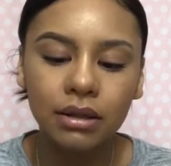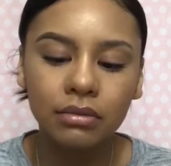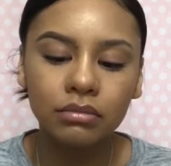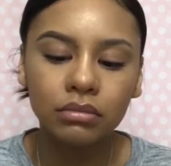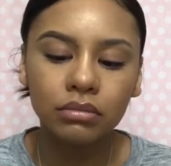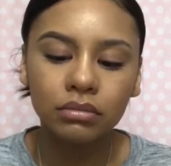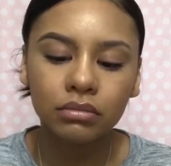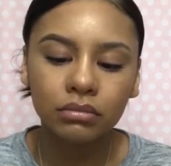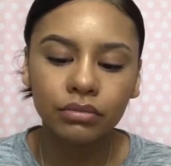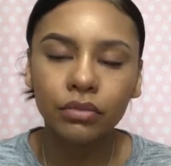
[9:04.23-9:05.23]
some,
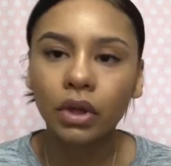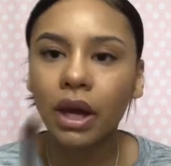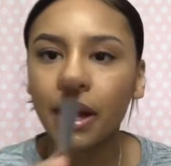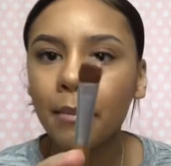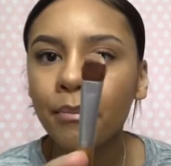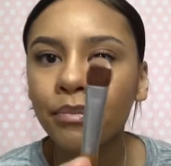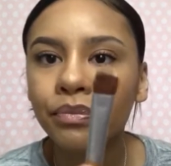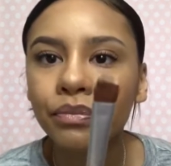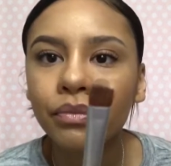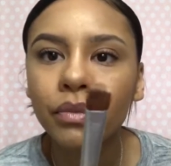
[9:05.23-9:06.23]
okay?
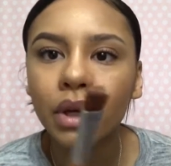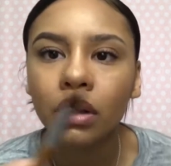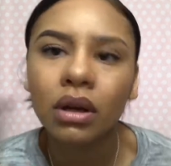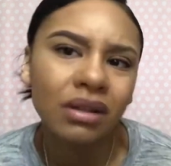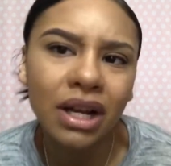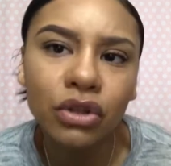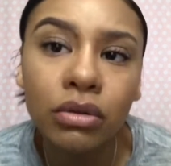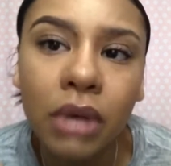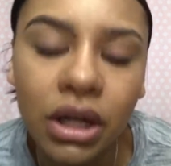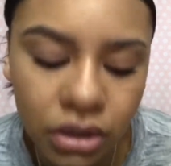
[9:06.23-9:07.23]
Not too
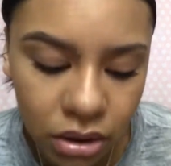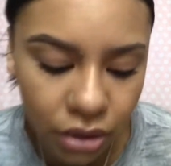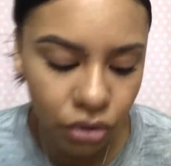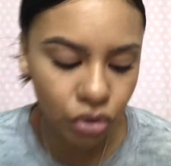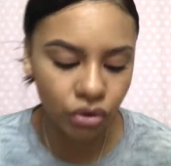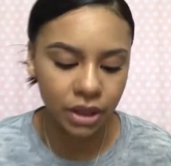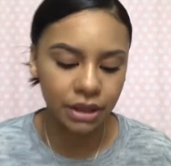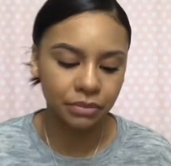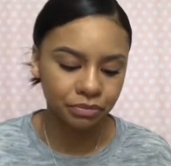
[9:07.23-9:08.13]
much, nothing too crazy.